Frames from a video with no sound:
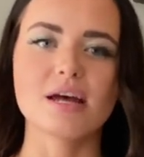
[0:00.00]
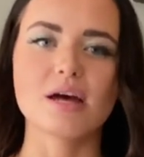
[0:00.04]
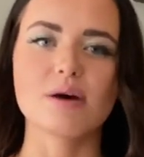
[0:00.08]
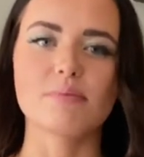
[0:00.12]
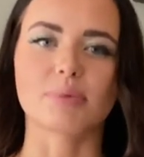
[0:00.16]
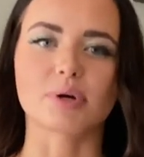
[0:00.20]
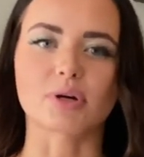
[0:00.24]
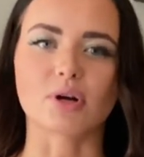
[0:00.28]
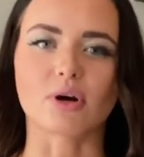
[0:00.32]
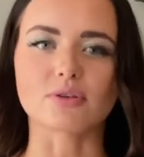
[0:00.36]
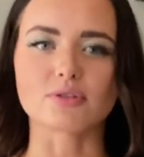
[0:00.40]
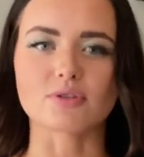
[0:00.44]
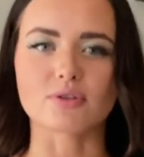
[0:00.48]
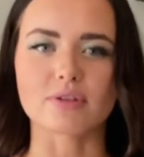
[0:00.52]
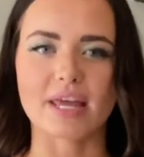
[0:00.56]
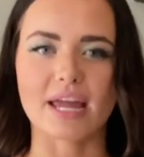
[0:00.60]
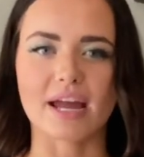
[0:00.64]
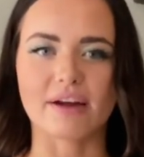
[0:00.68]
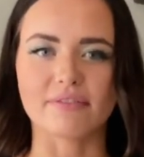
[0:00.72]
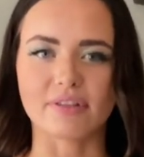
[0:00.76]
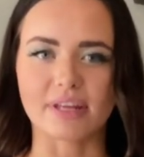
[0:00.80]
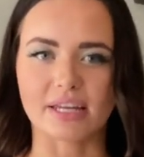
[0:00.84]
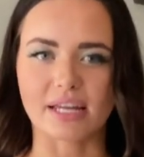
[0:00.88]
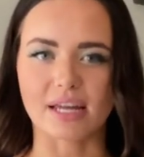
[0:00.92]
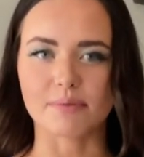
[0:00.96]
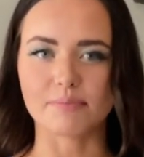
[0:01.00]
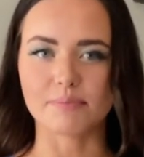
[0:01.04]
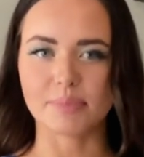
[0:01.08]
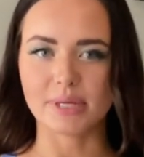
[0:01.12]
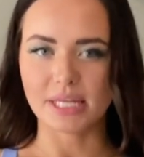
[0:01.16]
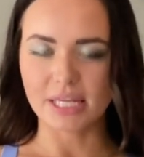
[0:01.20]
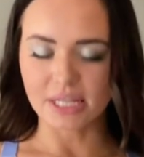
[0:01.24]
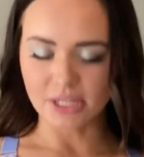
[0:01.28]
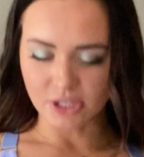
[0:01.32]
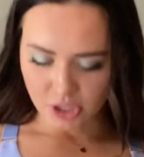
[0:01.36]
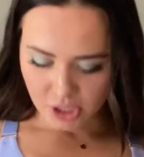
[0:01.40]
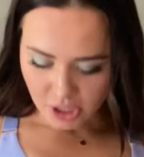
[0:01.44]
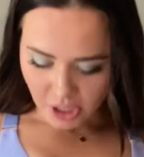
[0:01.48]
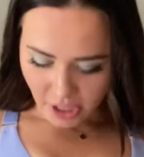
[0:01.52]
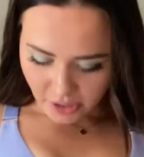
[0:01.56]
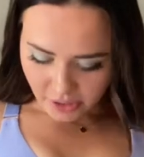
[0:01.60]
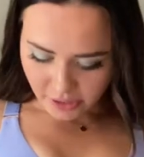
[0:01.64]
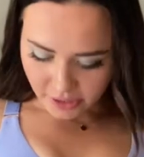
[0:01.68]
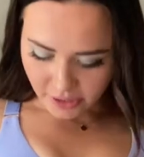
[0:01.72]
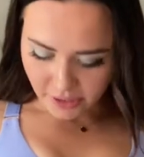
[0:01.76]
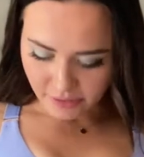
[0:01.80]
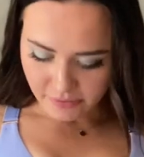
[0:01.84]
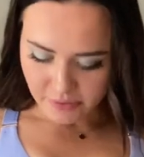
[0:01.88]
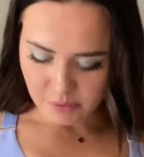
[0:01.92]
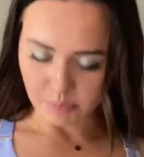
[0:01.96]
but also they have like a peach
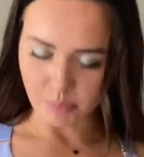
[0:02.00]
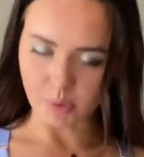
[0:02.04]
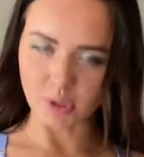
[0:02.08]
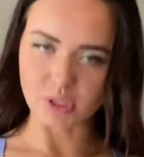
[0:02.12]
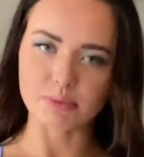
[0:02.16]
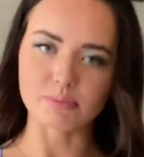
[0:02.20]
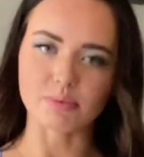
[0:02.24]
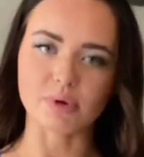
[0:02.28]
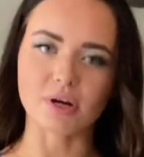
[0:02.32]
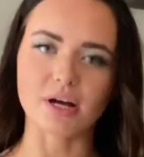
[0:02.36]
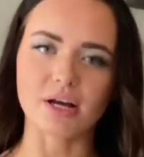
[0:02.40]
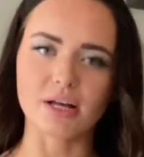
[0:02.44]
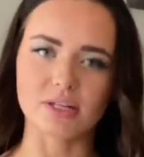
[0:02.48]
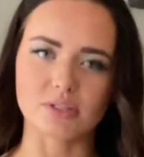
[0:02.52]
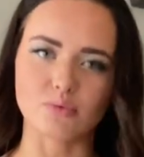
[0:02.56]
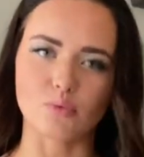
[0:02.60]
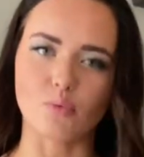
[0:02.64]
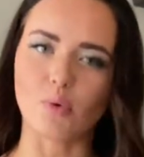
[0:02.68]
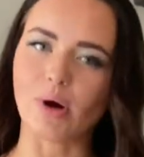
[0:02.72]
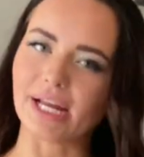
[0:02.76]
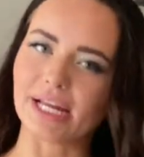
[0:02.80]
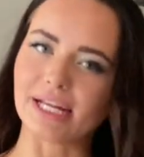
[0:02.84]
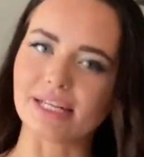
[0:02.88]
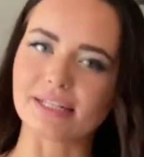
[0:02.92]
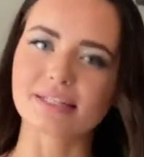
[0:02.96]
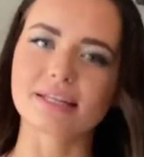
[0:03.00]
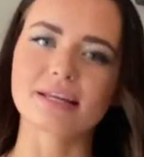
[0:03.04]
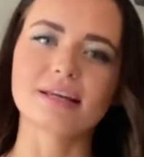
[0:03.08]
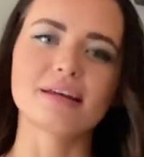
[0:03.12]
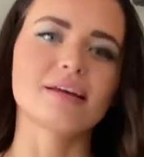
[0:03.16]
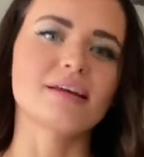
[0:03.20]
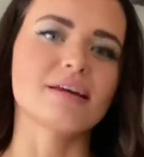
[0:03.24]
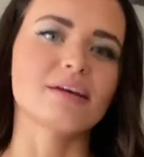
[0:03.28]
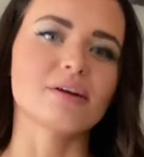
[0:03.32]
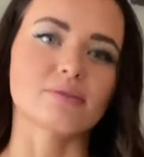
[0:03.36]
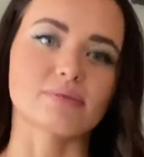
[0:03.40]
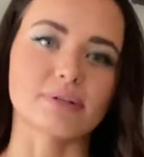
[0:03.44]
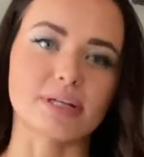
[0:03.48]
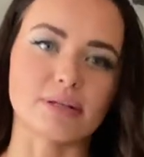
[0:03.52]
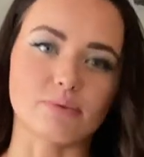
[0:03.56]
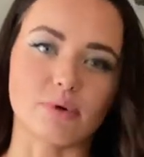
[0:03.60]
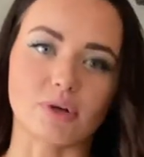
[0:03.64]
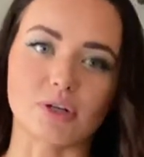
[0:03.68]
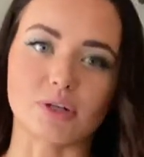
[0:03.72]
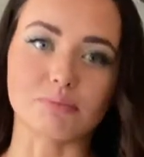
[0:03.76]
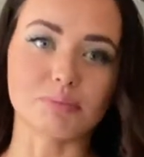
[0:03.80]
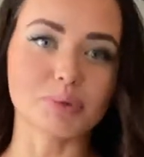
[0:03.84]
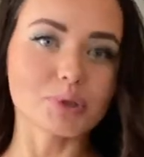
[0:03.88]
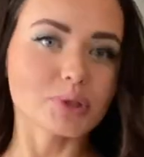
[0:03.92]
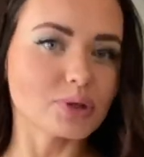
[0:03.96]
color sports bras, white,
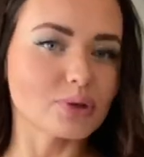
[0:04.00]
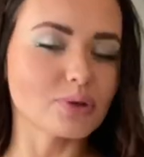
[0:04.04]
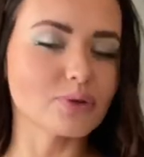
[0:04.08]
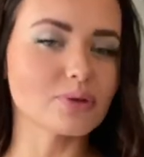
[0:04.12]
rainwater blue.